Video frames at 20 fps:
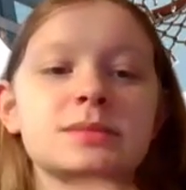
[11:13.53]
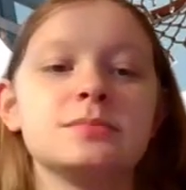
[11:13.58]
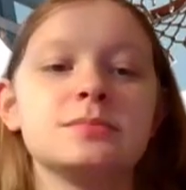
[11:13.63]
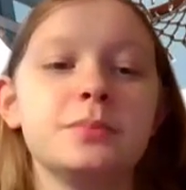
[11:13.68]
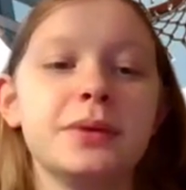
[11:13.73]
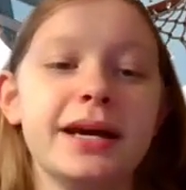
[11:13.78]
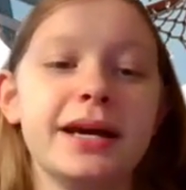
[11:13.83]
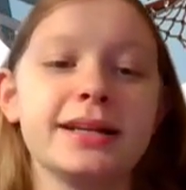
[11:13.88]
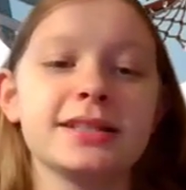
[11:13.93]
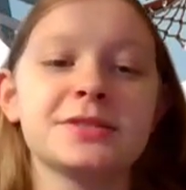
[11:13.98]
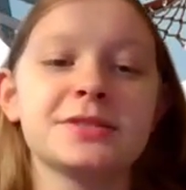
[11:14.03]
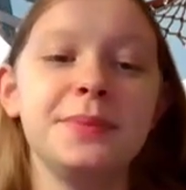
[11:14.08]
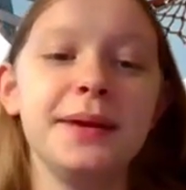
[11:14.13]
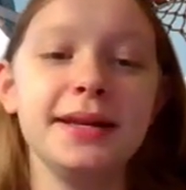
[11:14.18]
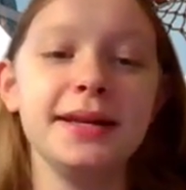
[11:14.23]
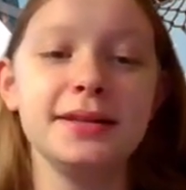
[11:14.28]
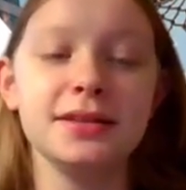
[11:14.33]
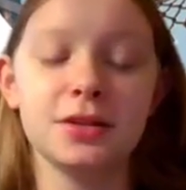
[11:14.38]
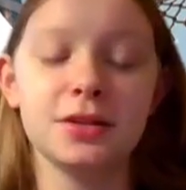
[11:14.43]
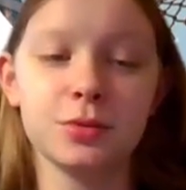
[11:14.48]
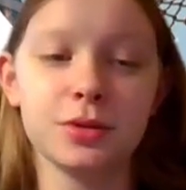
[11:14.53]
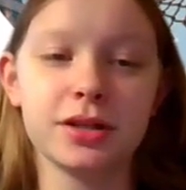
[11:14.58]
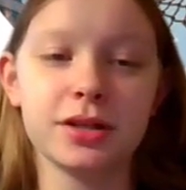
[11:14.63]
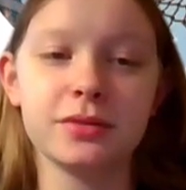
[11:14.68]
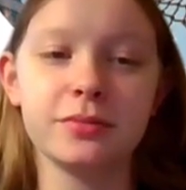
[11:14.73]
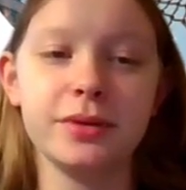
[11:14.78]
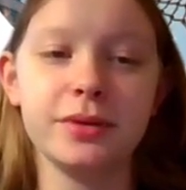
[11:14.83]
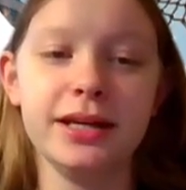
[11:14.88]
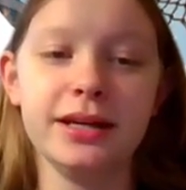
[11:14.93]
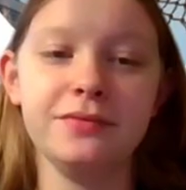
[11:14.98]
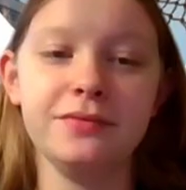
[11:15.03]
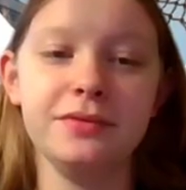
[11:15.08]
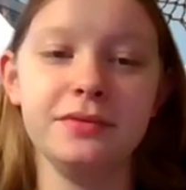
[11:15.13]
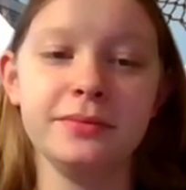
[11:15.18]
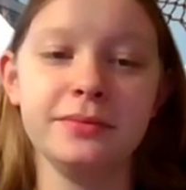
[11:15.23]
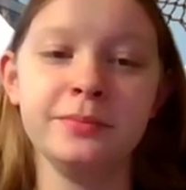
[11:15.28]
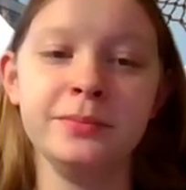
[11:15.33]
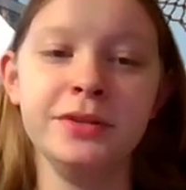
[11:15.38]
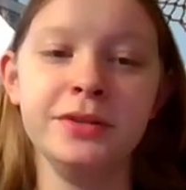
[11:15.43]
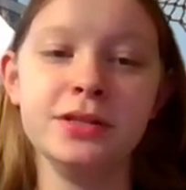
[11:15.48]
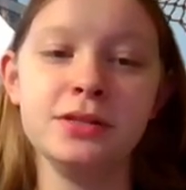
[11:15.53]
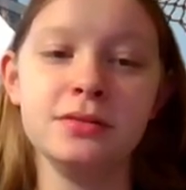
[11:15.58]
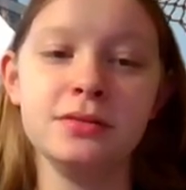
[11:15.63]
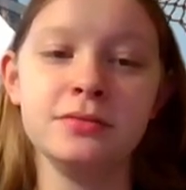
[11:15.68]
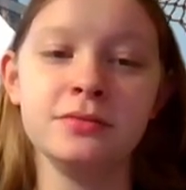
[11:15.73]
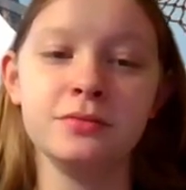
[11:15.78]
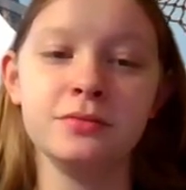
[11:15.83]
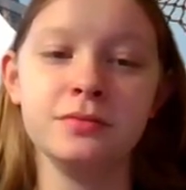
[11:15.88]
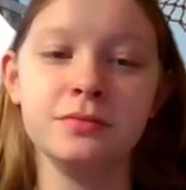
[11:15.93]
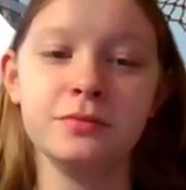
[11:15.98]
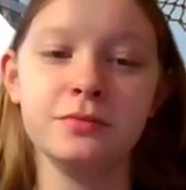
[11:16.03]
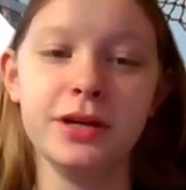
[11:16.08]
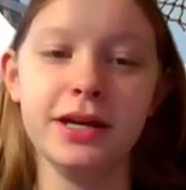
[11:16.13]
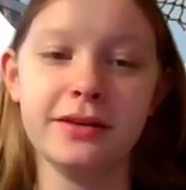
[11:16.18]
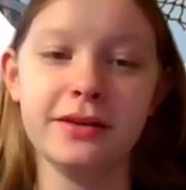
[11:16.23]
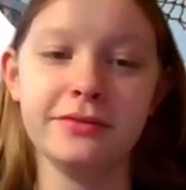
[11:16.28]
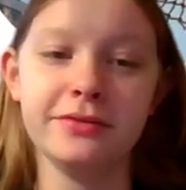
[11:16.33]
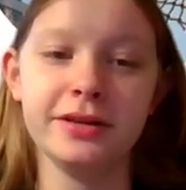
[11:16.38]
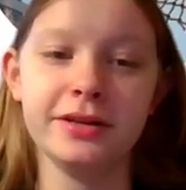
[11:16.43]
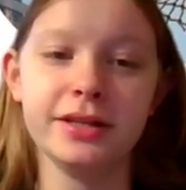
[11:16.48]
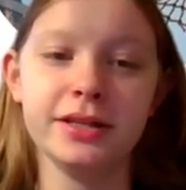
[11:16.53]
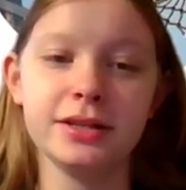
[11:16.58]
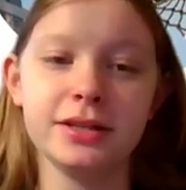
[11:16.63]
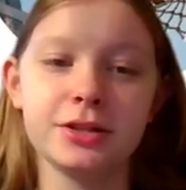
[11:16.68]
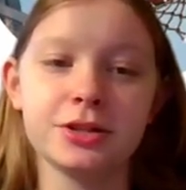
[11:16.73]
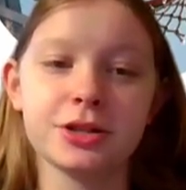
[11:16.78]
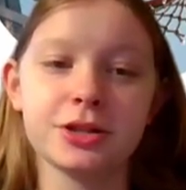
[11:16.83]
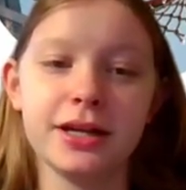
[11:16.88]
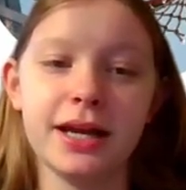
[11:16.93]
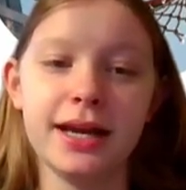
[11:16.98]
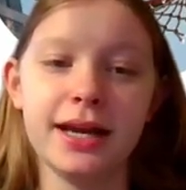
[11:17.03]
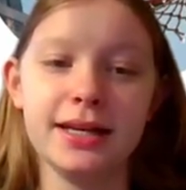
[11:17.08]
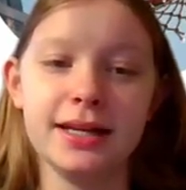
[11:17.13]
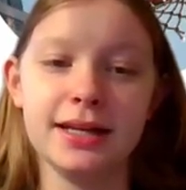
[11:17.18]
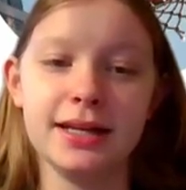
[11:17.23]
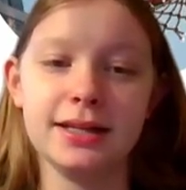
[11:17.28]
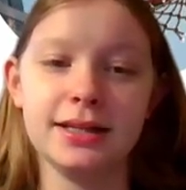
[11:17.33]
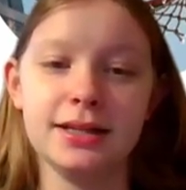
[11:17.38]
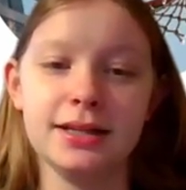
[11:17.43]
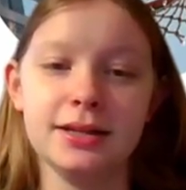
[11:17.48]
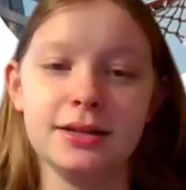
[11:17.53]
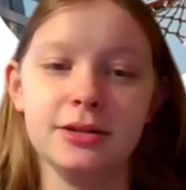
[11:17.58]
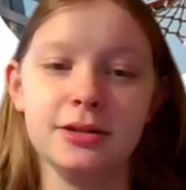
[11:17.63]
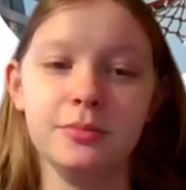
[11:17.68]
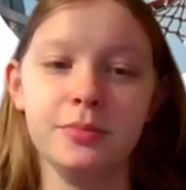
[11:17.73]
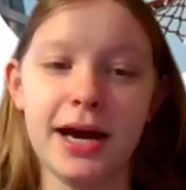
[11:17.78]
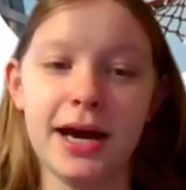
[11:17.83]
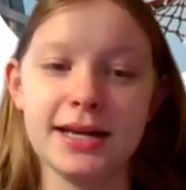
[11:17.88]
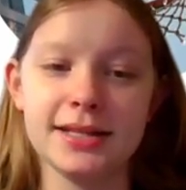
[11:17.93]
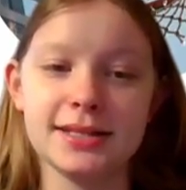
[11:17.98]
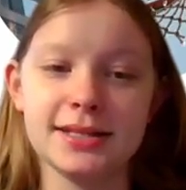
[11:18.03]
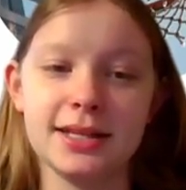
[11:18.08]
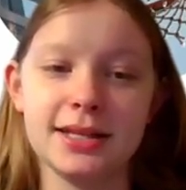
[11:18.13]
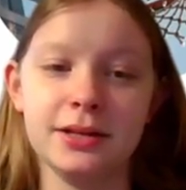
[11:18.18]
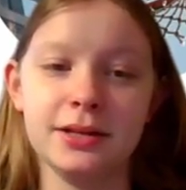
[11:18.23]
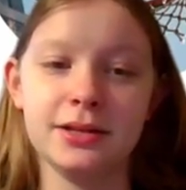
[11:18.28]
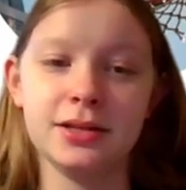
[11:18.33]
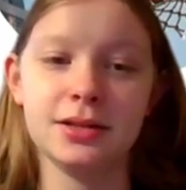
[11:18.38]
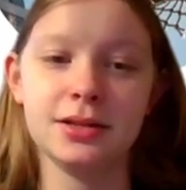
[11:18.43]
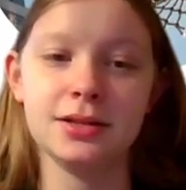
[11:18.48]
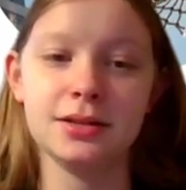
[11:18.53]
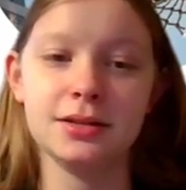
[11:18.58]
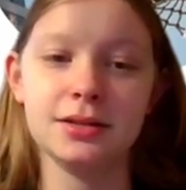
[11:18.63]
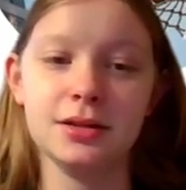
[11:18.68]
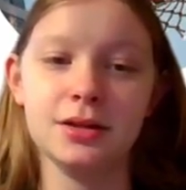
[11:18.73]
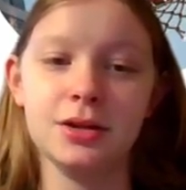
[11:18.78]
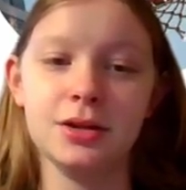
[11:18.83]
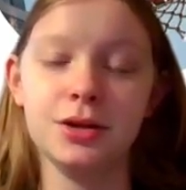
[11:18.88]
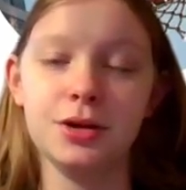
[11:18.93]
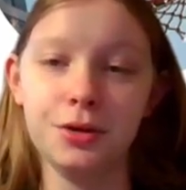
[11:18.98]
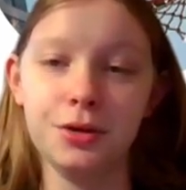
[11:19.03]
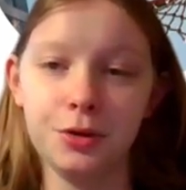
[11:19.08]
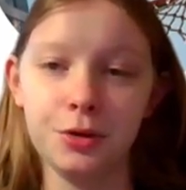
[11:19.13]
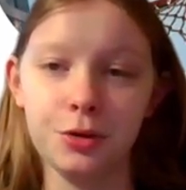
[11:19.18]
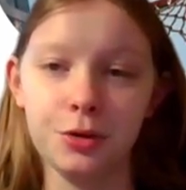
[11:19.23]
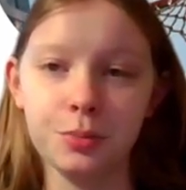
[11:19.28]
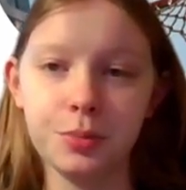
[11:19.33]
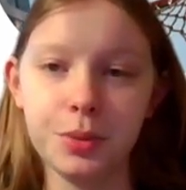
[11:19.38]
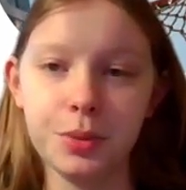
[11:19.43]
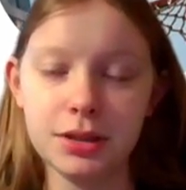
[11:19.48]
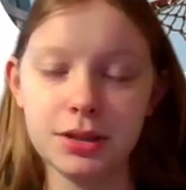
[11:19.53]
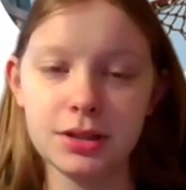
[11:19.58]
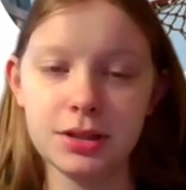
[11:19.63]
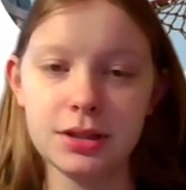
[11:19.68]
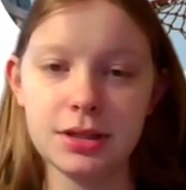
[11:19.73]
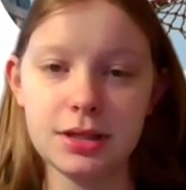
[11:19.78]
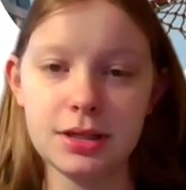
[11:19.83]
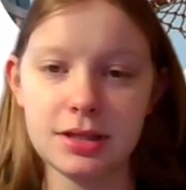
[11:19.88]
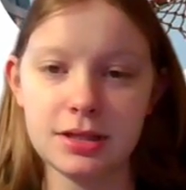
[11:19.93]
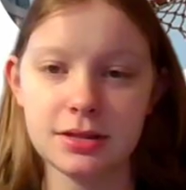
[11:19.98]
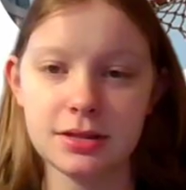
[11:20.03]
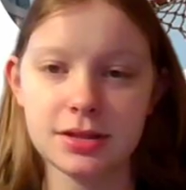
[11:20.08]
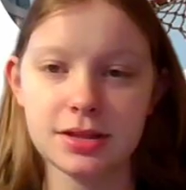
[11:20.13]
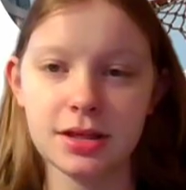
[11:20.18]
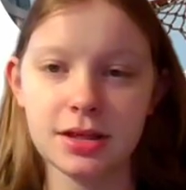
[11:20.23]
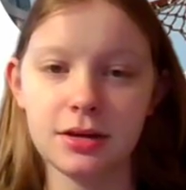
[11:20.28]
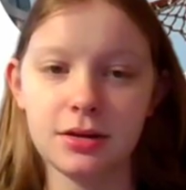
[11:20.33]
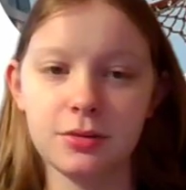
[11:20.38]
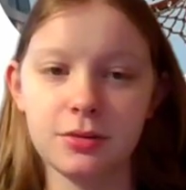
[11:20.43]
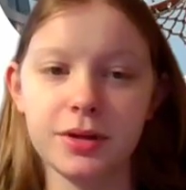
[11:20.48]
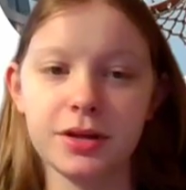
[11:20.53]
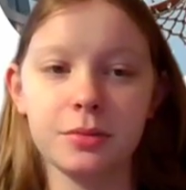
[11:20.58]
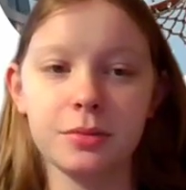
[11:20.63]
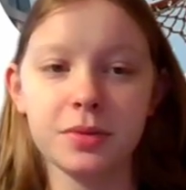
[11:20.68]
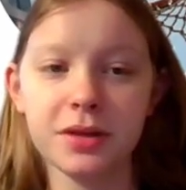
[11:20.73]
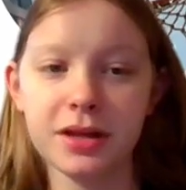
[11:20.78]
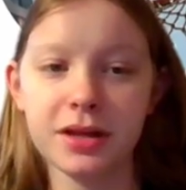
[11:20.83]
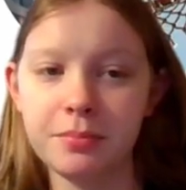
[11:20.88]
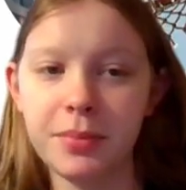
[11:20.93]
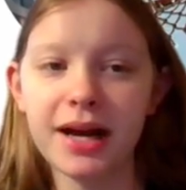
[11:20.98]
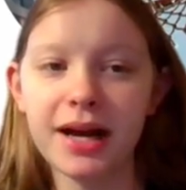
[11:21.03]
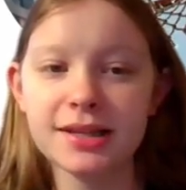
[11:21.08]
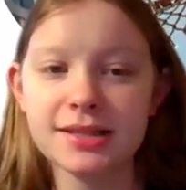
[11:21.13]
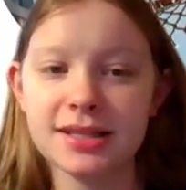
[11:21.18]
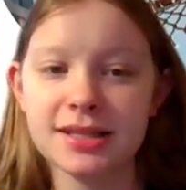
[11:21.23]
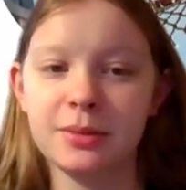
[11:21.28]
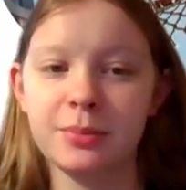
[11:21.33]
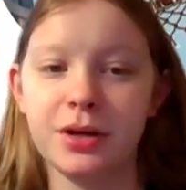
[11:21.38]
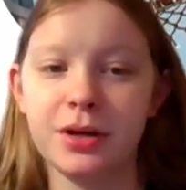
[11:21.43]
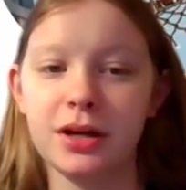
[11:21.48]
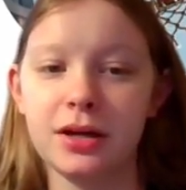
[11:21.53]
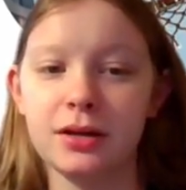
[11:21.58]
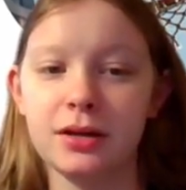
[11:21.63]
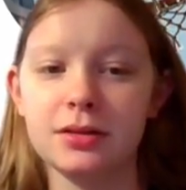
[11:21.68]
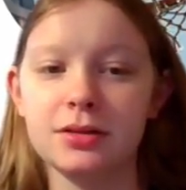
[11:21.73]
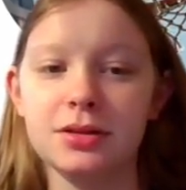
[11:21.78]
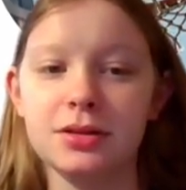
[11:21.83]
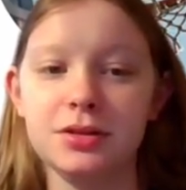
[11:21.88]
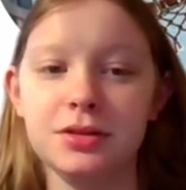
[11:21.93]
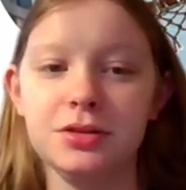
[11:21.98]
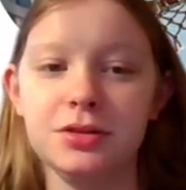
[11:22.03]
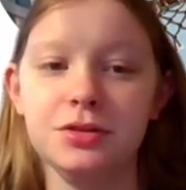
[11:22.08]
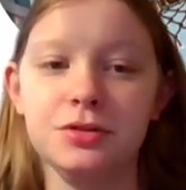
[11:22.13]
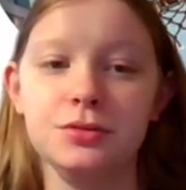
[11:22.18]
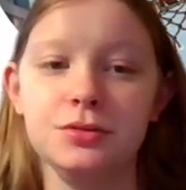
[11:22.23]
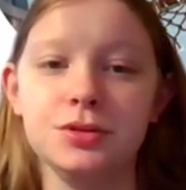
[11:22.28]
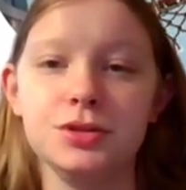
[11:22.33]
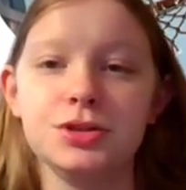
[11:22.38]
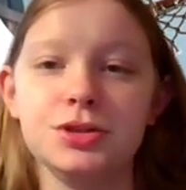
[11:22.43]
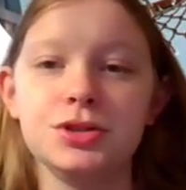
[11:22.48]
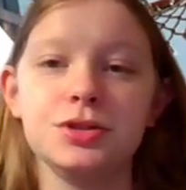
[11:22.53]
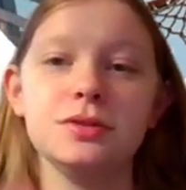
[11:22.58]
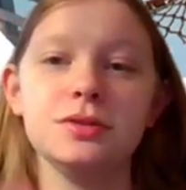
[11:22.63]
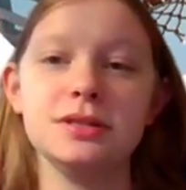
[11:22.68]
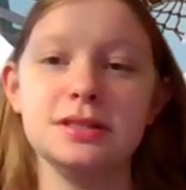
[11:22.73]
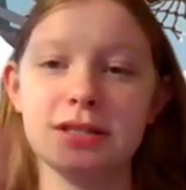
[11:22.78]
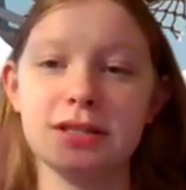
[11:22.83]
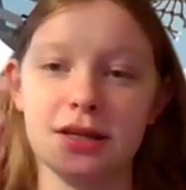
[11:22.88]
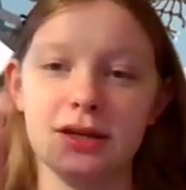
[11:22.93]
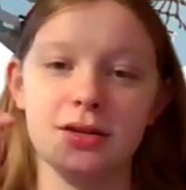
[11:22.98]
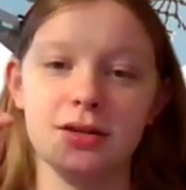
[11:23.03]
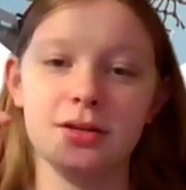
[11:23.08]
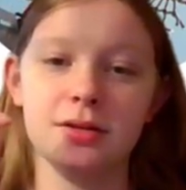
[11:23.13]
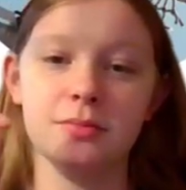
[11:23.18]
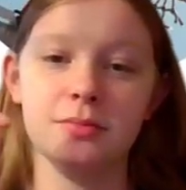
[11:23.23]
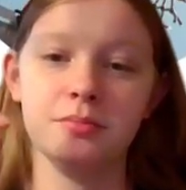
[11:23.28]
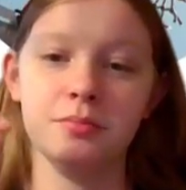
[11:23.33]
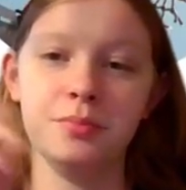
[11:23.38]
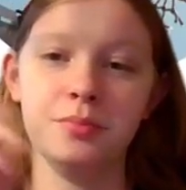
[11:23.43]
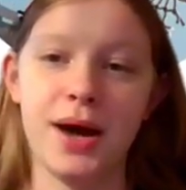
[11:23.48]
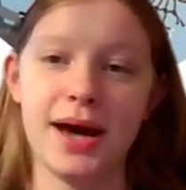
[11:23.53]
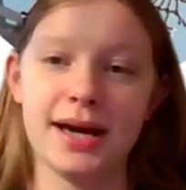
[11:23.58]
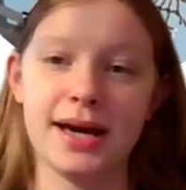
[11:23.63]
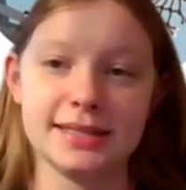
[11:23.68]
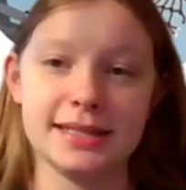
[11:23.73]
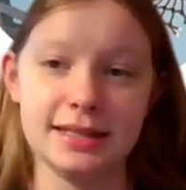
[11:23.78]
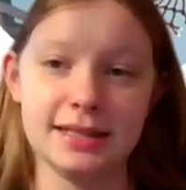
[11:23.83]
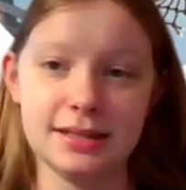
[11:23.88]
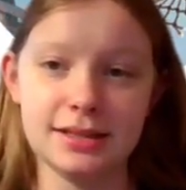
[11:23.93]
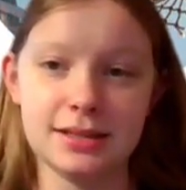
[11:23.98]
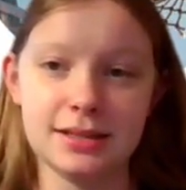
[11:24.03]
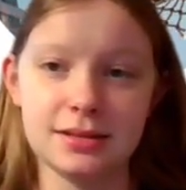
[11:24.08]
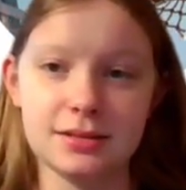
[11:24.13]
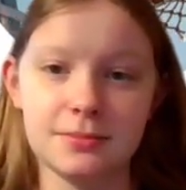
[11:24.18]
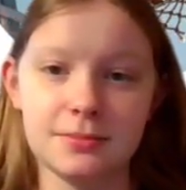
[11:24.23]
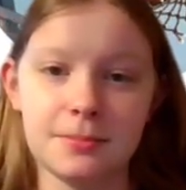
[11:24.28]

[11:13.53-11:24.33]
by expanding the word, we have created basket hoop. So when you play basketball, you shoot into the basket.